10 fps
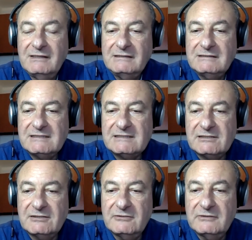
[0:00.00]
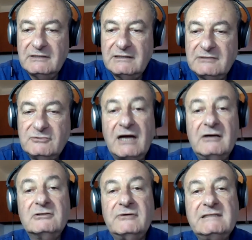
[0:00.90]
So to
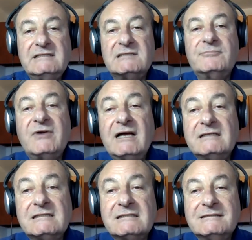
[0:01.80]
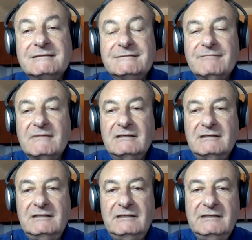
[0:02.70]
our great surprise,
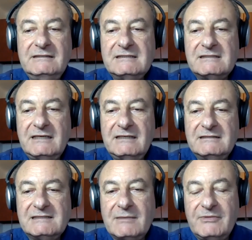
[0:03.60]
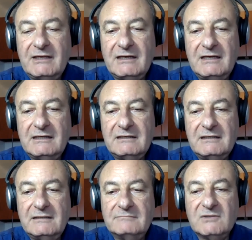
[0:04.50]
he said something like,
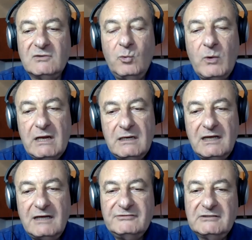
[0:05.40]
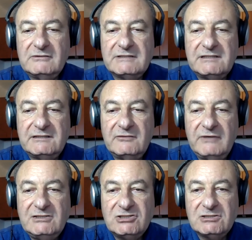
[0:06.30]
well, after
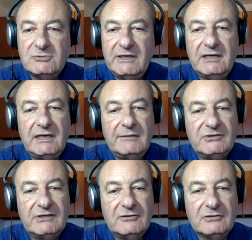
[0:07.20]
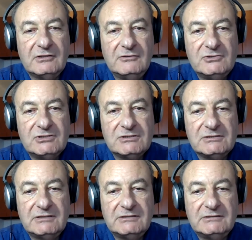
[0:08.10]
consideration, we came to the conclusion
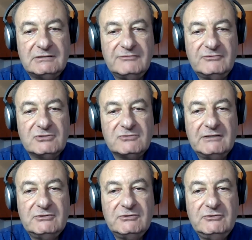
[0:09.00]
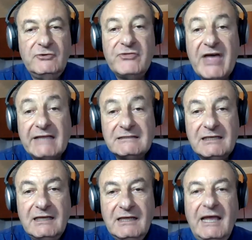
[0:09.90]
that if you try to do that,
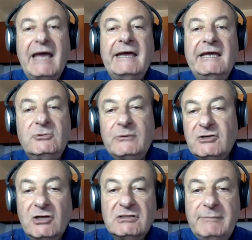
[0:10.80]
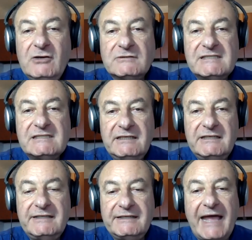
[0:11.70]
it will not be
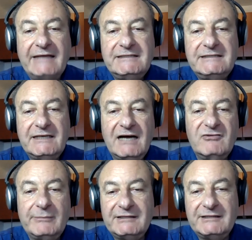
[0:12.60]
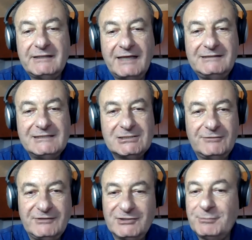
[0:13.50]
considered an anti-government and
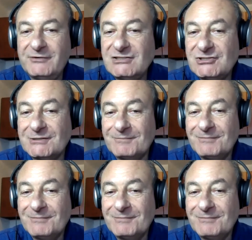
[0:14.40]
anti-Soviet operation.